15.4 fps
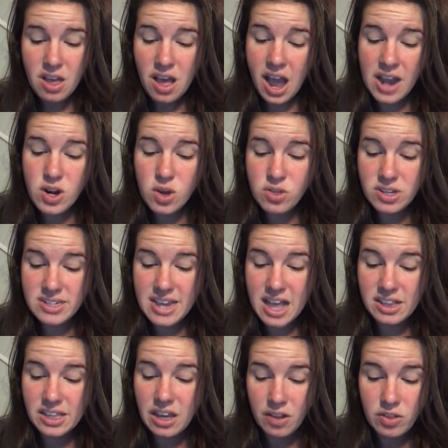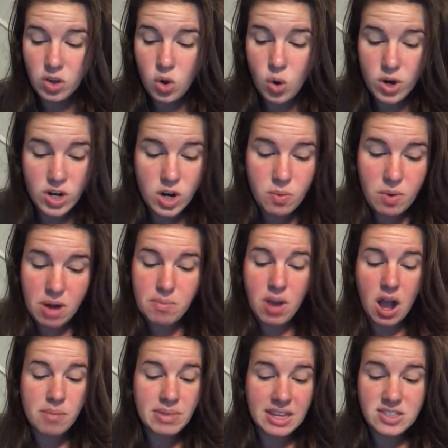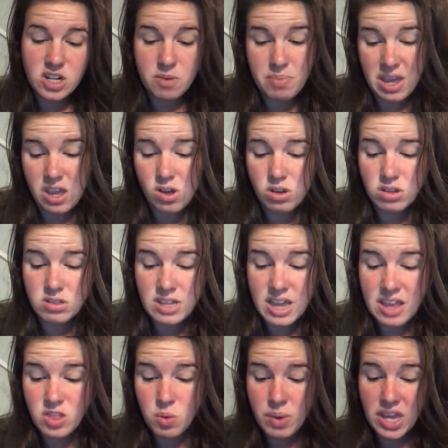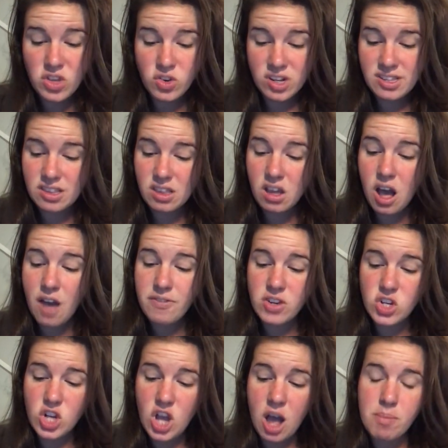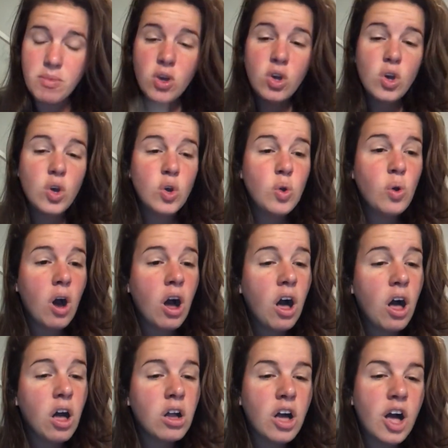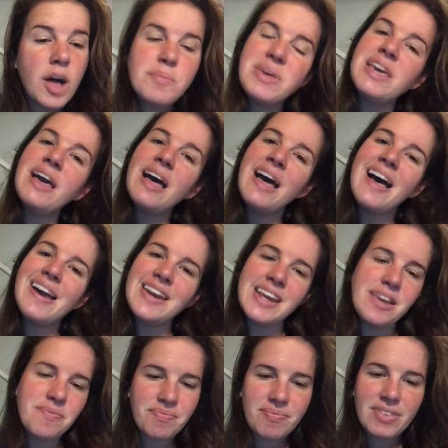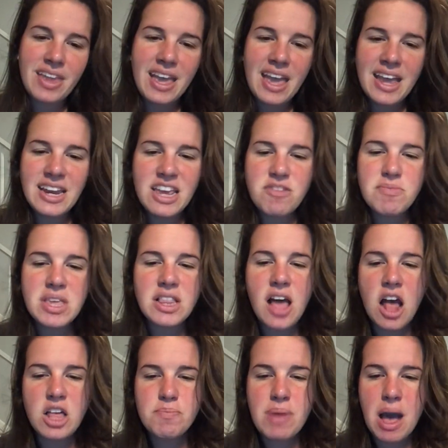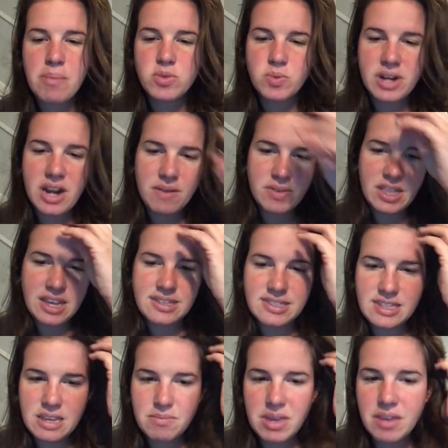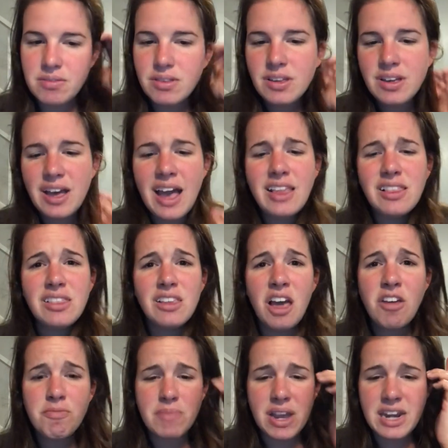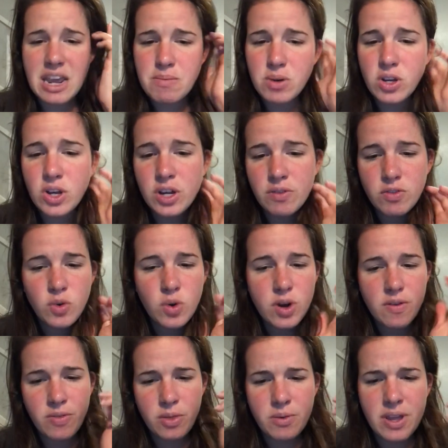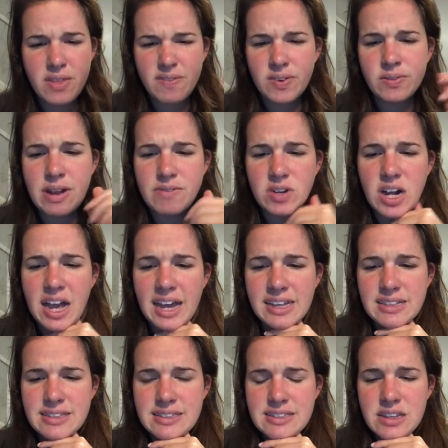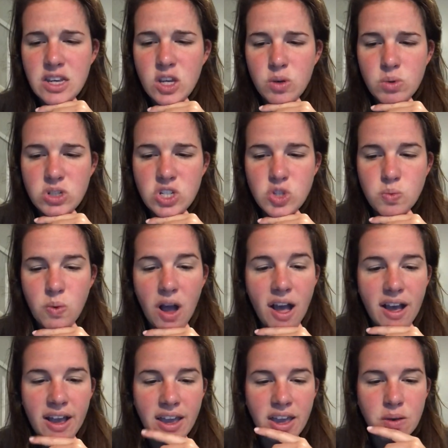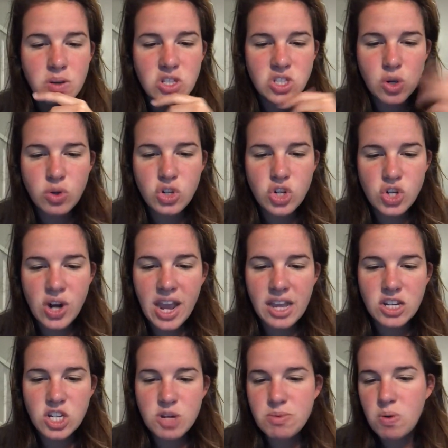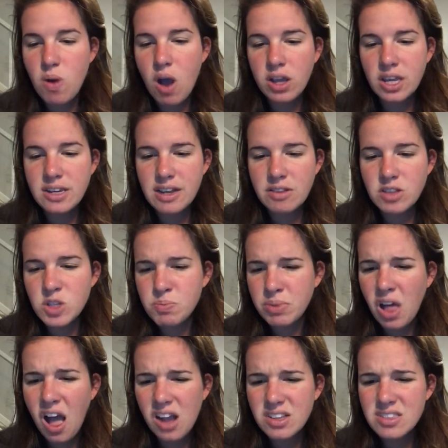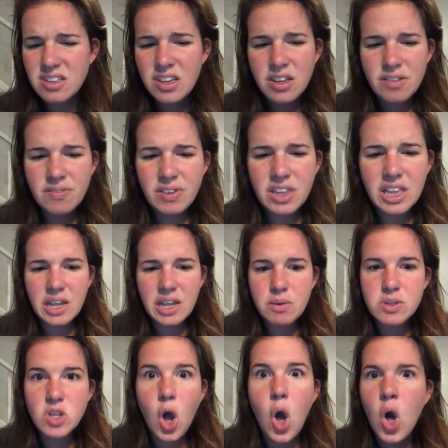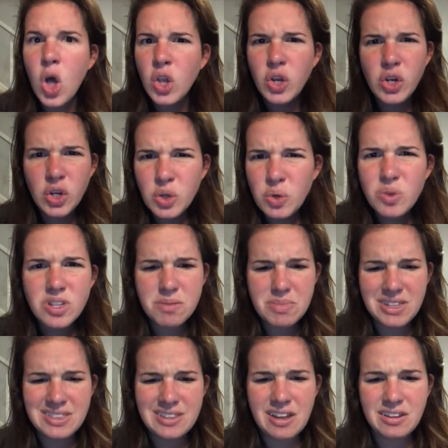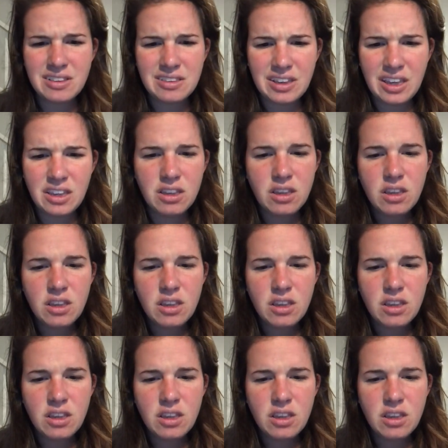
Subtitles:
I know the deli on the corner where Mom gets our bagels, and the waitress at the coffee shop, who all call me Honey and give me lollipops whenever they see me. I love my neighborhood of North River Heights, which is why it was so strange to be walking down these blocks, feeling was all new to me suddenly.